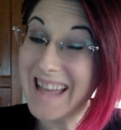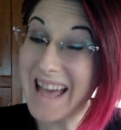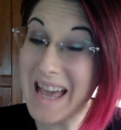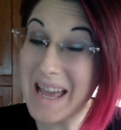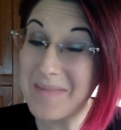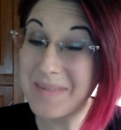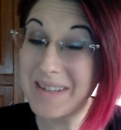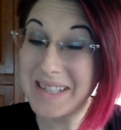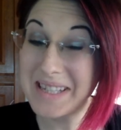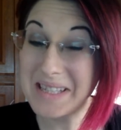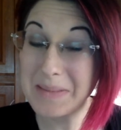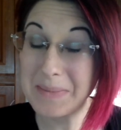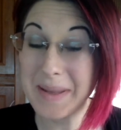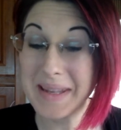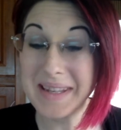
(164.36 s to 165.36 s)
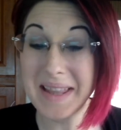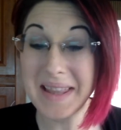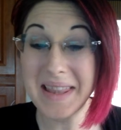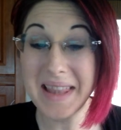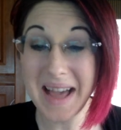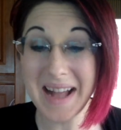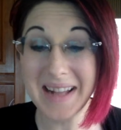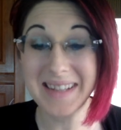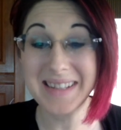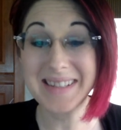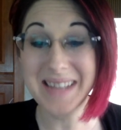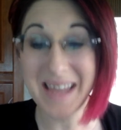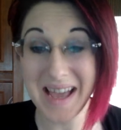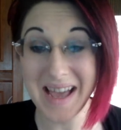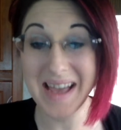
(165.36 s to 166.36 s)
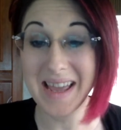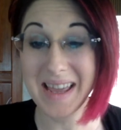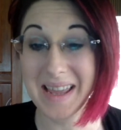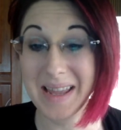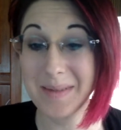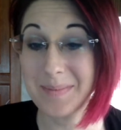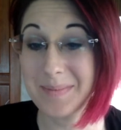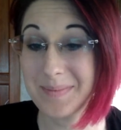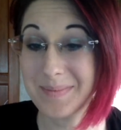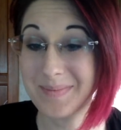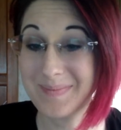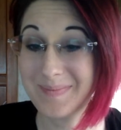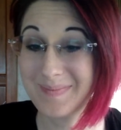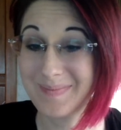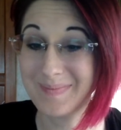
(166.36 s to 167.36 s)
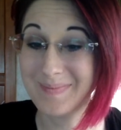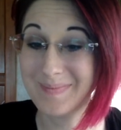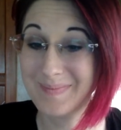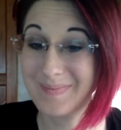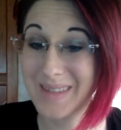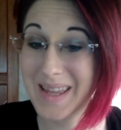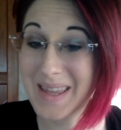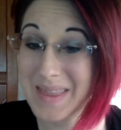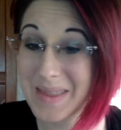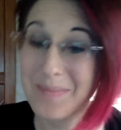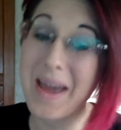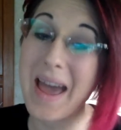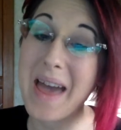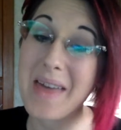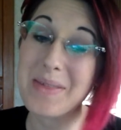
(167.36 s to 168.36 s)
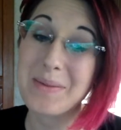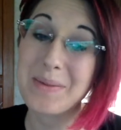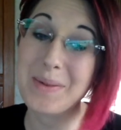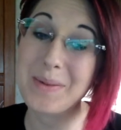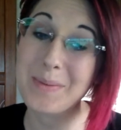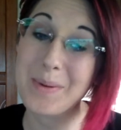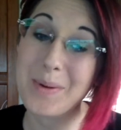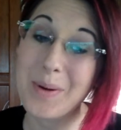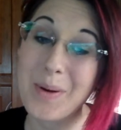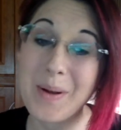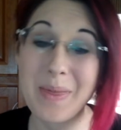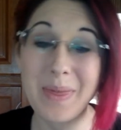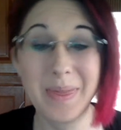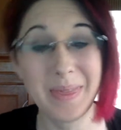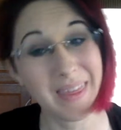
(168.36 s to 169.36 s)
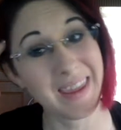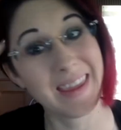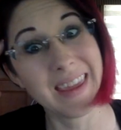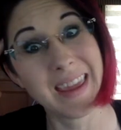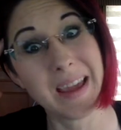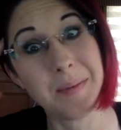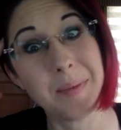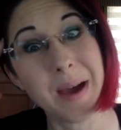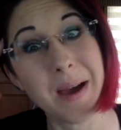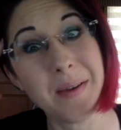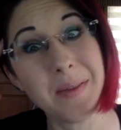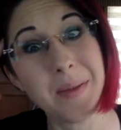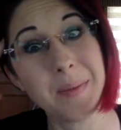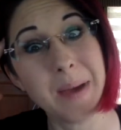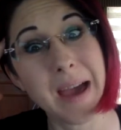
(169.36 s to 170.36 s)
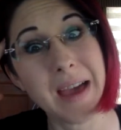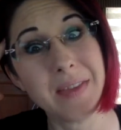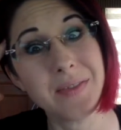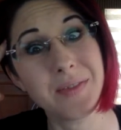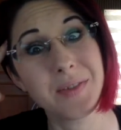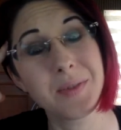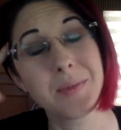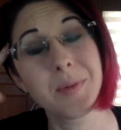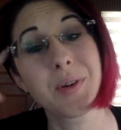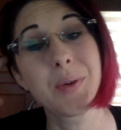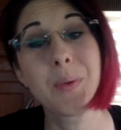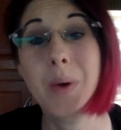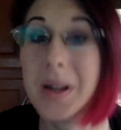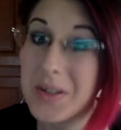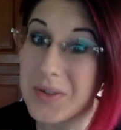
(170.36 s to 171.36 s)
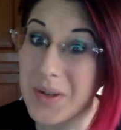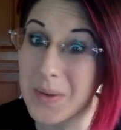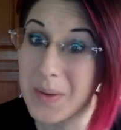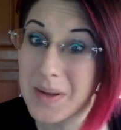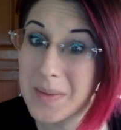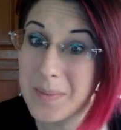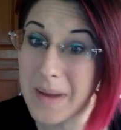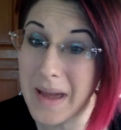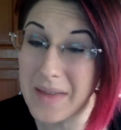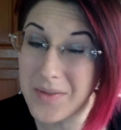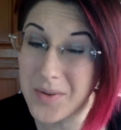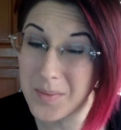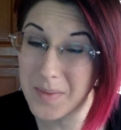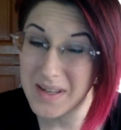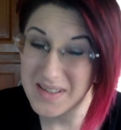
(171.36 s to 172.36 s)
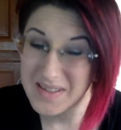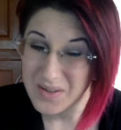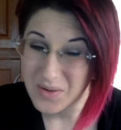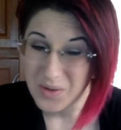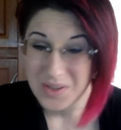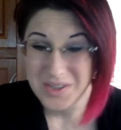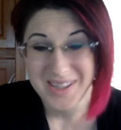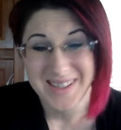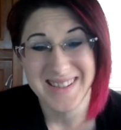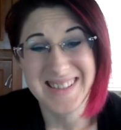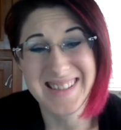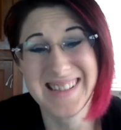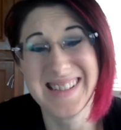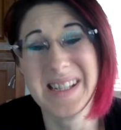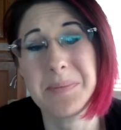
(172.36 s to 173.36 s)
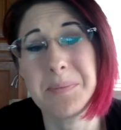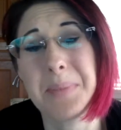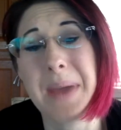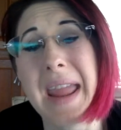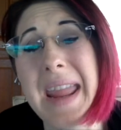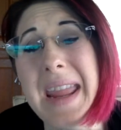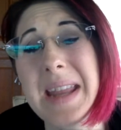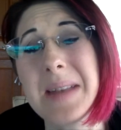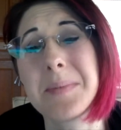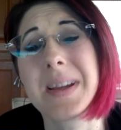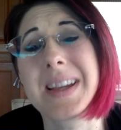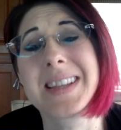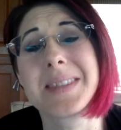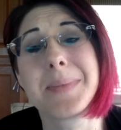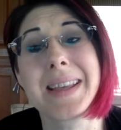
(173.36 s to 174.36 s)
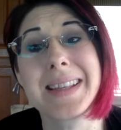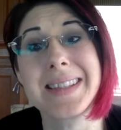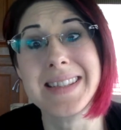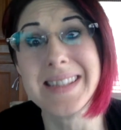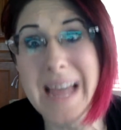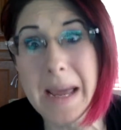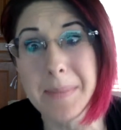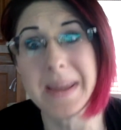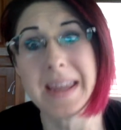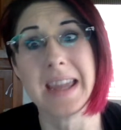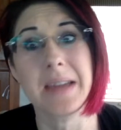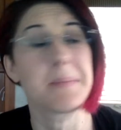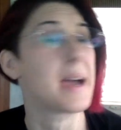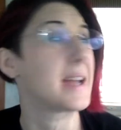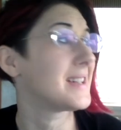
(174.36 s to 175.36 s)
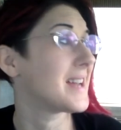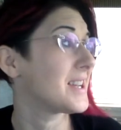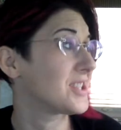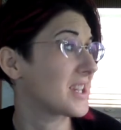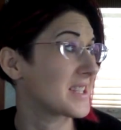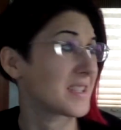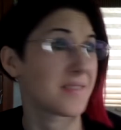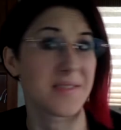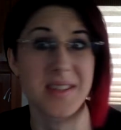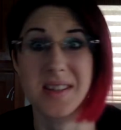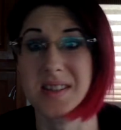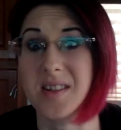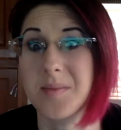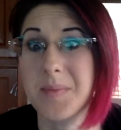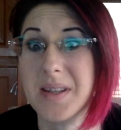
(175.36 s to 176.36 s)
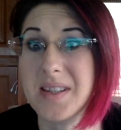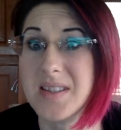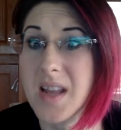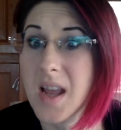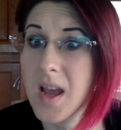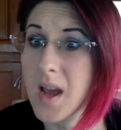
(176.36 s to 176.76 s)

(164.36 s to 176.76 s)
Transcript: I'm going to spend a lot of time in the bathroom, or thinking about the bathroom, or wondering where the bathroom is, or just in pain because my stomach and my digestive system is